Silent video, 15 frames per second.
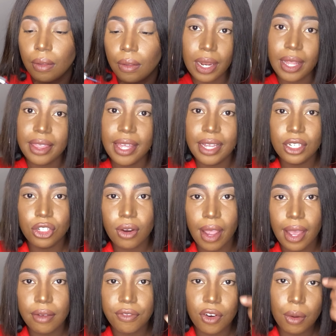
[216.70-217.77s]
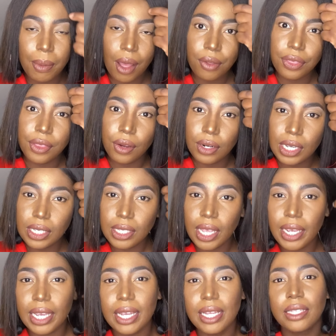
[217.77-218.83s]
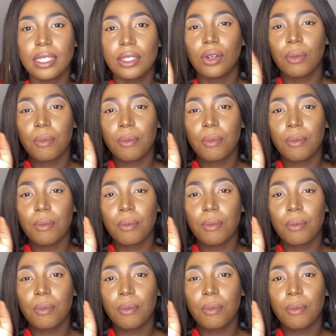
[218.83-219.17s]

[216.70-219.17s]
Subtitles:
Let that dry for about 30 seconds to a